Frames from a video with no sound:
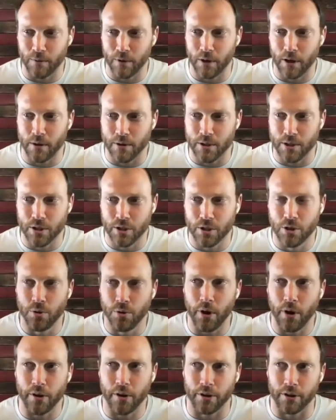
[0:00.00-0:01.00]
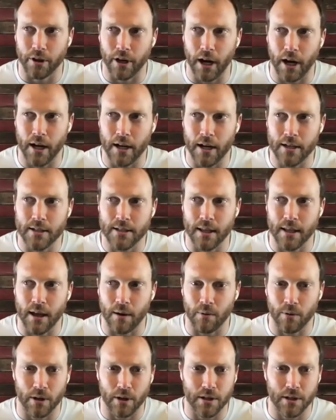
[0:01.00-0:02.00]
There was two other guys that
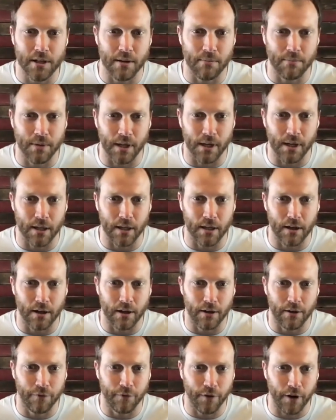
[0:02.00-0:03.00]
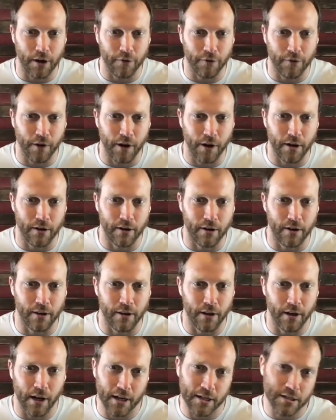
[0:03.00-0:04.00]
were attempting it, a uh, firefighter, and
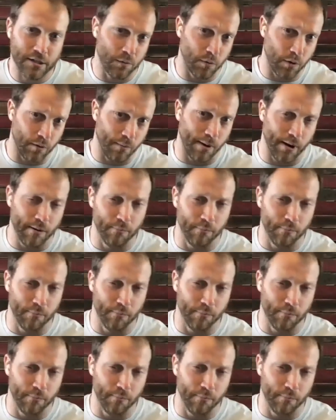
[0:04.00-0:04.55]
then actually one of my